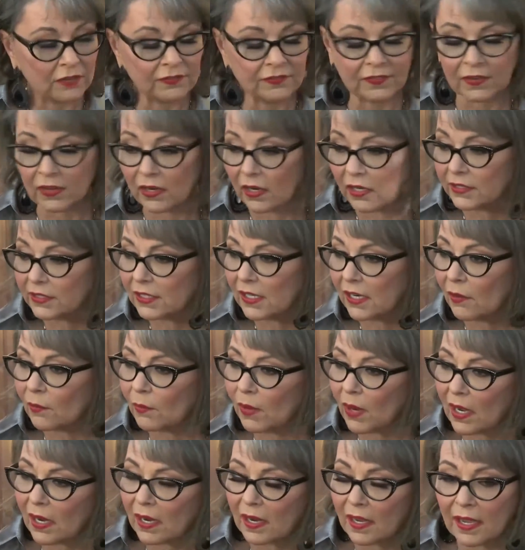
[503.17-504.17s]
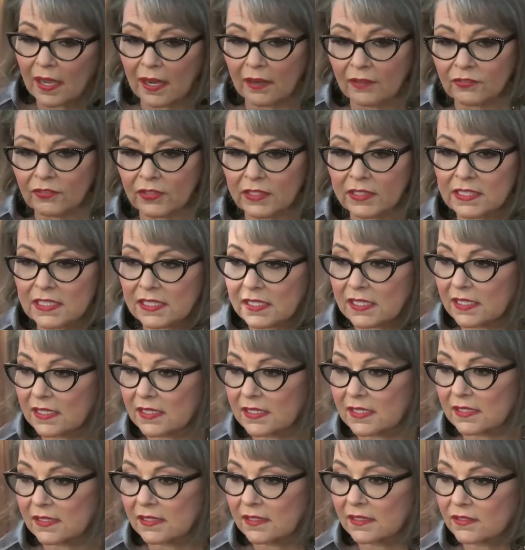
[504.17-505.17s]
if they were to be implemented in the United States,
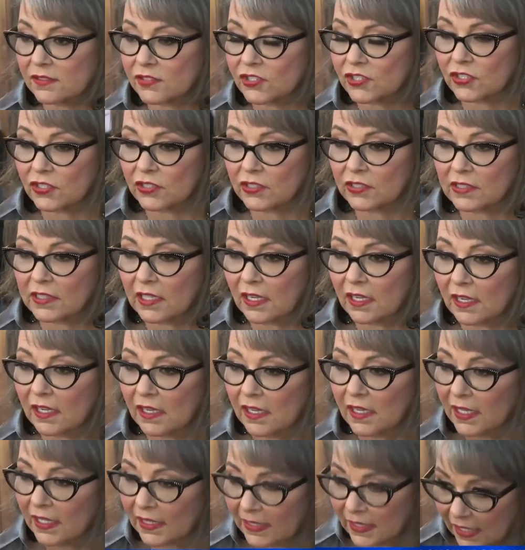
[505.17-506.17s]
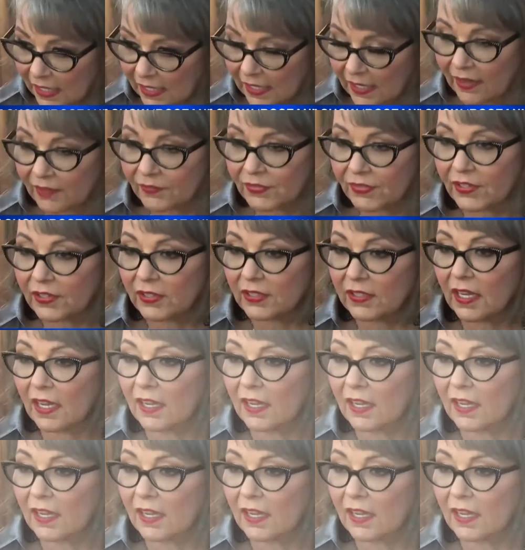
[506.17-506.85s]
regulations that are